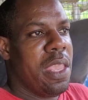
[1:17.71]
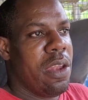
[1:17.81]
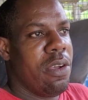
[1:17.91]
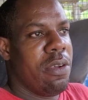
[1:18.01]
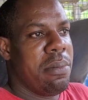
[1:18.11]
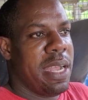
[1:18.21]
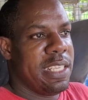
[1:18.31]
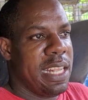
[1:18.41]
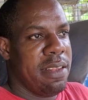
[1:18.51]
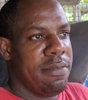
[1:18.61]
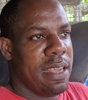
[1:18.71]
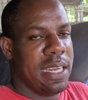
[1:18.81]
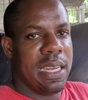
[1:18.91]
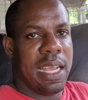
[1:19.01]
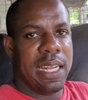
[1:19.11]
you know, myself
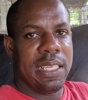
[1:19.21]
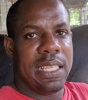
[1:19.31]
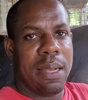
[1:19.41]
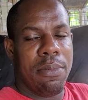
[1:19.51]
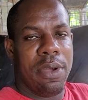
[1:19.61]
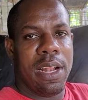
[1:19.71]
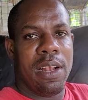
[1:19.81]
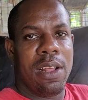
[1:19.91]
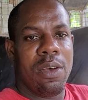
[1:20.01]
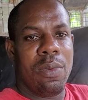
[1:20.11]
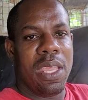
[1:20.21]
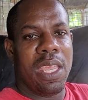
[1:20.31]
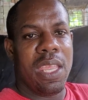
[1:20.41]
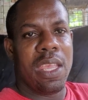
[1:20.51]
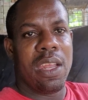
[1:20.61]
and Samuel,
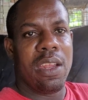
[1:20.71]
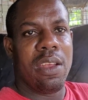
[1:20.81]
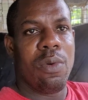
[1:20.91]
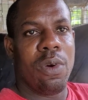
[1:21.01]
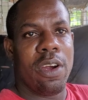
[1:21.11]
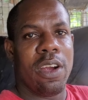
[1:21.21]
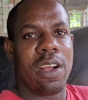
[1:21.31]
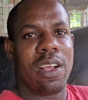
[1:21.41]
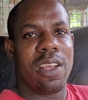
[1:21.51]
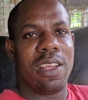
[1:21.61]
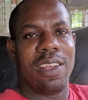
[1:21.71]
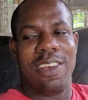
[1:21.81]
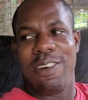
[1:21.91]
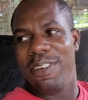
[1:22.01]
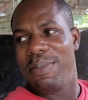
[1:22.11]
we work
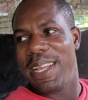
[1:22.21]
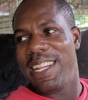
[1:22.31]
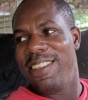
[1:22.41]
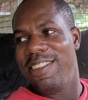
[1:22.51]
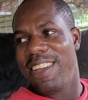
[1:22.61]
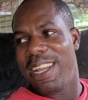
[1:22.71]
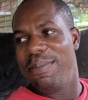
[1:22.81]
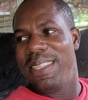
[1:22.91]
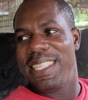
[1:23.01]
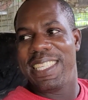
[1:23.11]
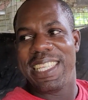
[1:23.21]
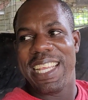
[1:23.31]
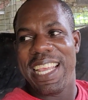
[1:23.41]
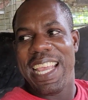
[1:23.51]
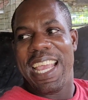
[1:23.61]
government jobs,
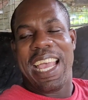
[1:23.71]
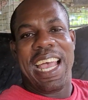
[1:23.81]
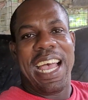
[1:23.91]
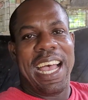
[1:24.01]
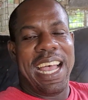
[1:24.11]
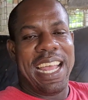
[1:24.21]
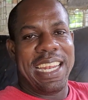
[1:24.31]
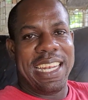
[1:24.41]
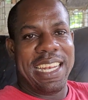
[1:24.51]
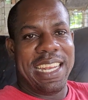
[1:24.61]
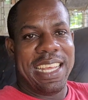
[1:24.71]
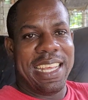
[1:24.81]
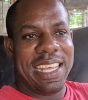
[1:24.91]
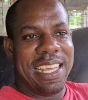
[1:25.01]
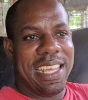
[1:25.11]
and
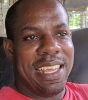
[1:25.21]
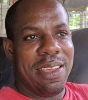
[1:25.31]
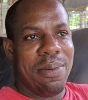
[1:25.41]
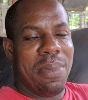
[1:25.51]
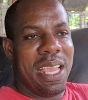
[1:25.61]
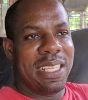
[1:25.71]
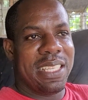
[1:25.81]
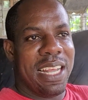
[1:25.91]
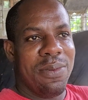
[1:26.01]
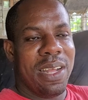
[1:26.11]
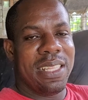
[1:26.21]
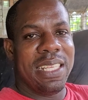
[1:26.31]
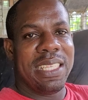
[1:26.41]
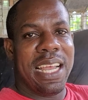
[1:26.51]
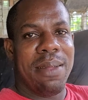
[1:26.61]
based on
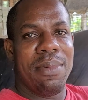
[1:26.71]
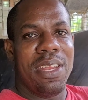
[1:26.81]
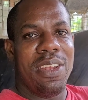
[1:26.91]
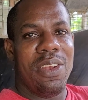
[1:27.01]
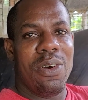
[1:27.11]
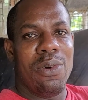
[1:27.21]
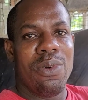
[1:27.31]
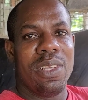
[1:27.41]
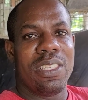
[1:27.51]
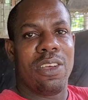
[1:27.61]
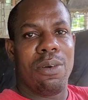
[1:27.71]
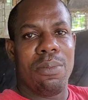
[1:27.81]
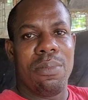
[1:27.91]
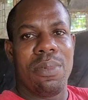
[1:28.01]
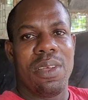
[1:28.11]
what is happening now,
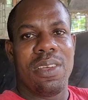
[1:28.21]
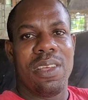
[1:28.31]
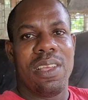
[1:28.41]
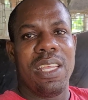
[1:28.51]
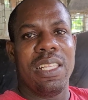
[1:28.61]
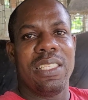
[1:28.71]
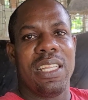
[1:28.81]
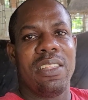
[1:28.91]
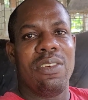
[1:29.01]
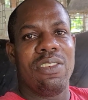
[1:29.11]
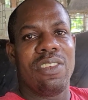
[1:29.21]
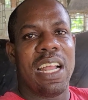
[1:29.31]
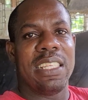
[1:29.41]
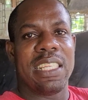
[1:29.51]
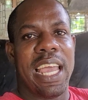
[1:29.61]
some
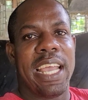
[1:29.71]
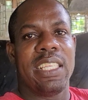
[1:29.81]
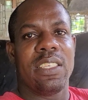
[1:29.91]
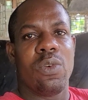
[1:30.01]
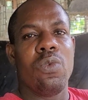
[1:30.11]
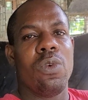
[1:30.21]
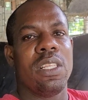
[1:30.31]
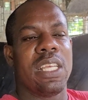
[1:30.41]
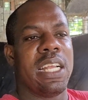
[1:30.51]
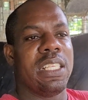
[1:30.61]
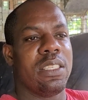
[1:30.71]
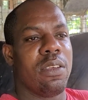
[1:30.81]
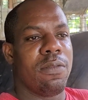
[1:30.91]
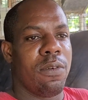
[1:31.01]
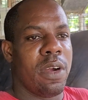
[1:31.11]
institutions like schools and
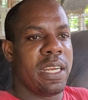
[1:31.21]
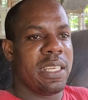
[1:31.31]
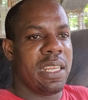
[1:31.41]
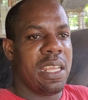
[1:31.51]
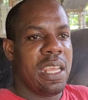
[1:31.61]
so forth,